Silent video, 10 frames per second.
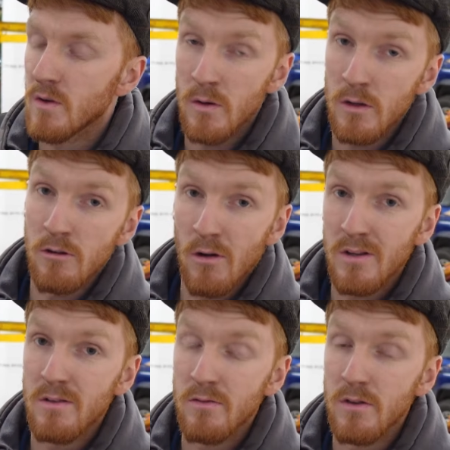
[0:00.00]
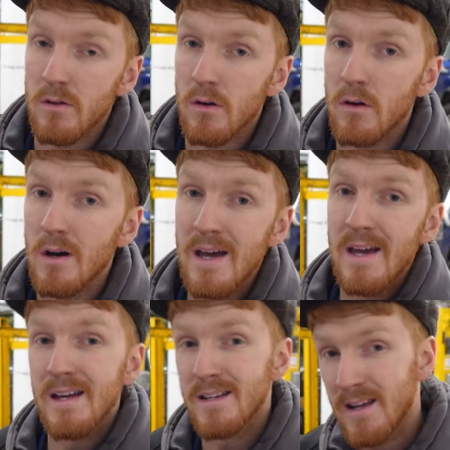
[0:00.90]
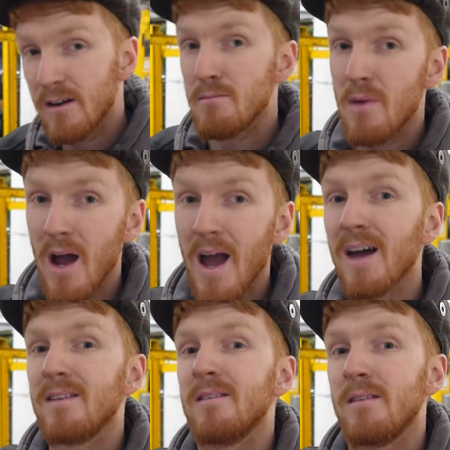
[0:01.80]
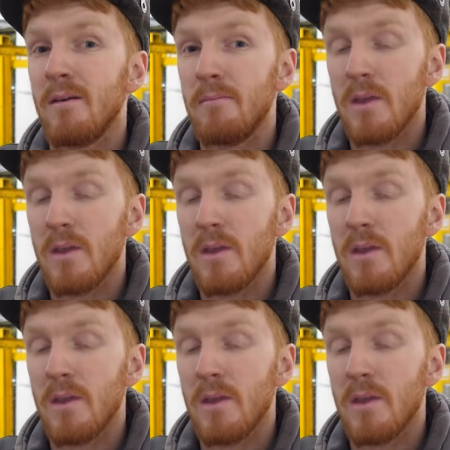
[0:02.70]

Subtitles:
earlier on in the video is now in my hand.